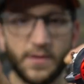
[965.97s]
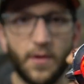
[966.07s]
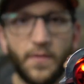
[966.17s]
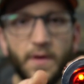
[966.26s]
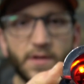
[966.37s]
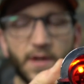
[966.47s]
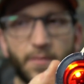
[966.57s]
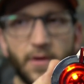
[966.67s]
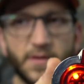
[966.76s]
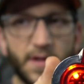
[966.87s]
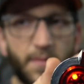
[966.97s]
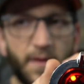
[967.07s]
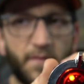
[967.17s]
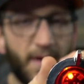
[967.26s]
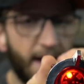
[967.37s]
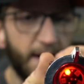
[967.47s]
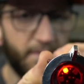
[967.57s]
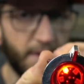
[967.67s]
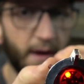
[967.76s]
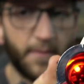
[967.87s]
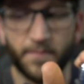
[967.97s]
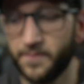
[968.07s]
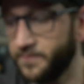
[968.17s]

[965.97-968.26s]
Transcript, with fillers: So there's supposed to be five there.